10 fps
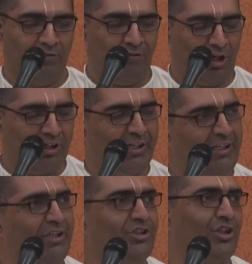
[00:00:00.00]
For a
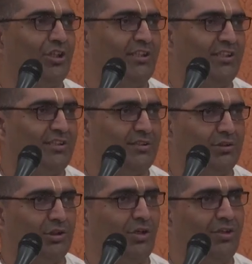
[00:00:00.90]
career choice,
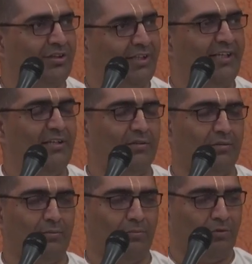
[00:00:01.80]
you have to think
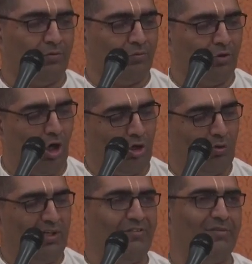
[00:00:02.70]
not
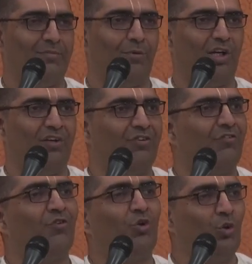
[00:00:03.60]
only from the point of view
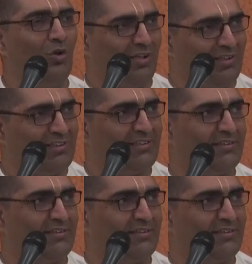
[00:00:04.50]
of coolness,